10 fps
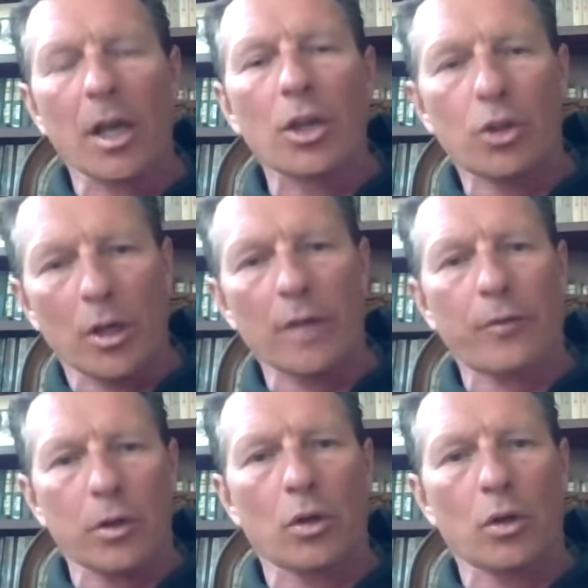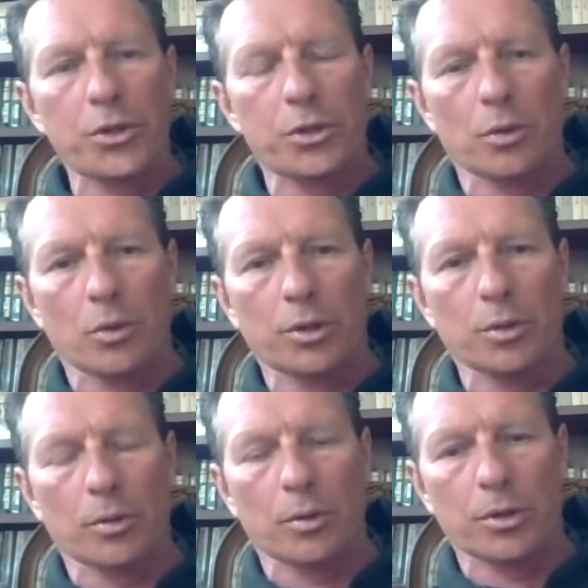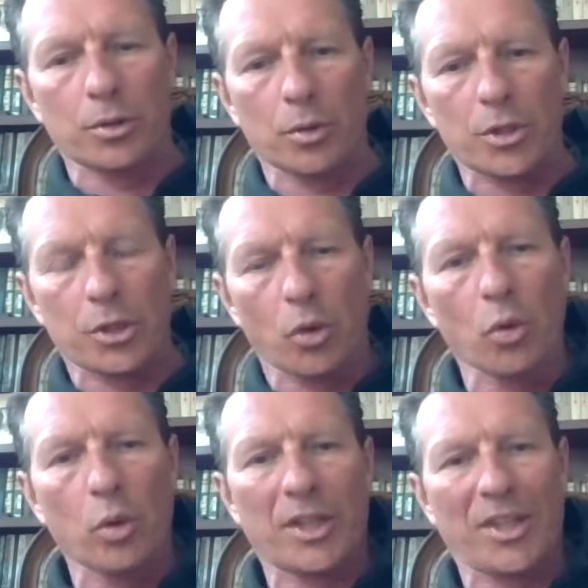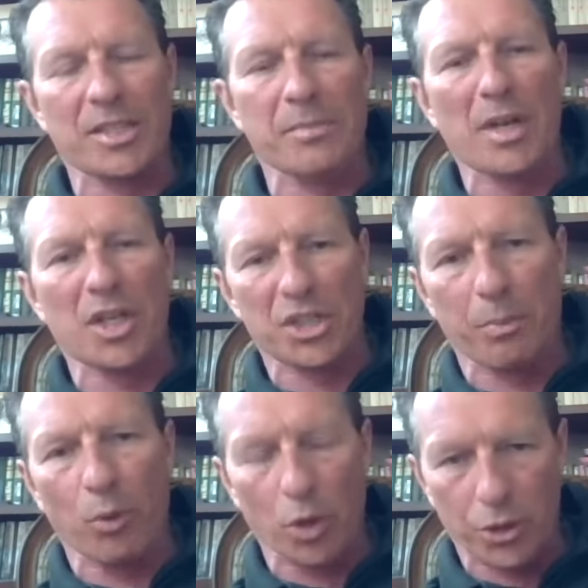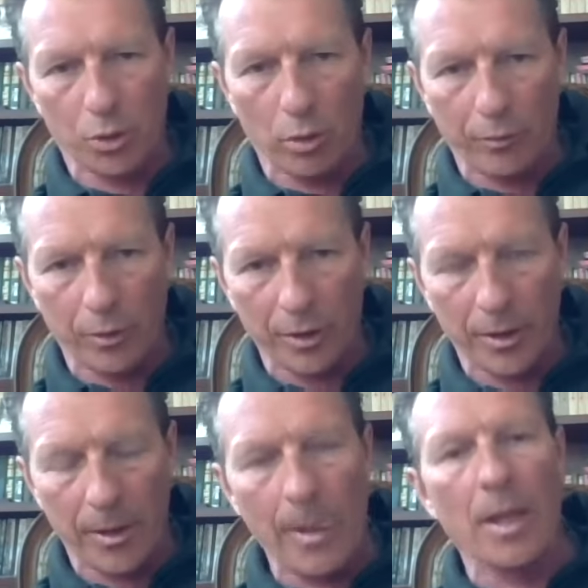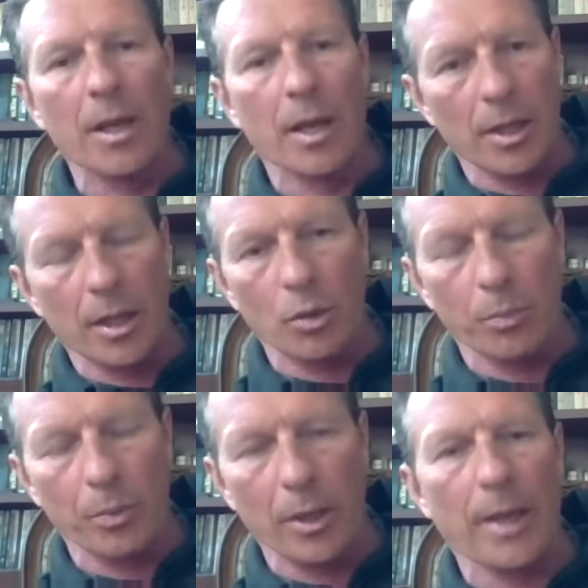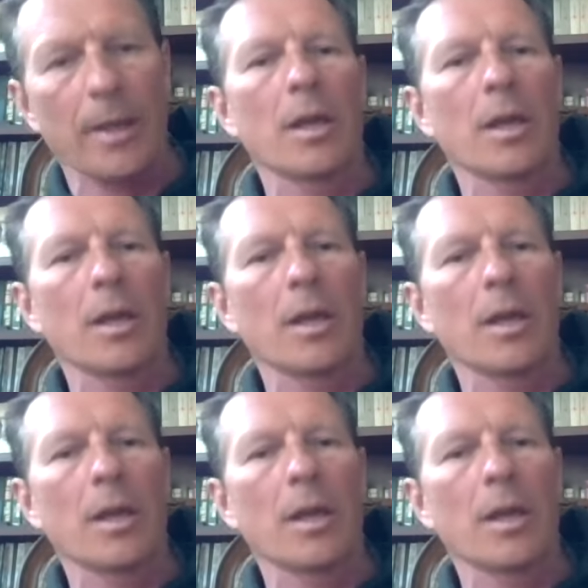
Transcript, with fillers: you live close to, to, to a school that has many sports offered, mm-hmm. and then you play.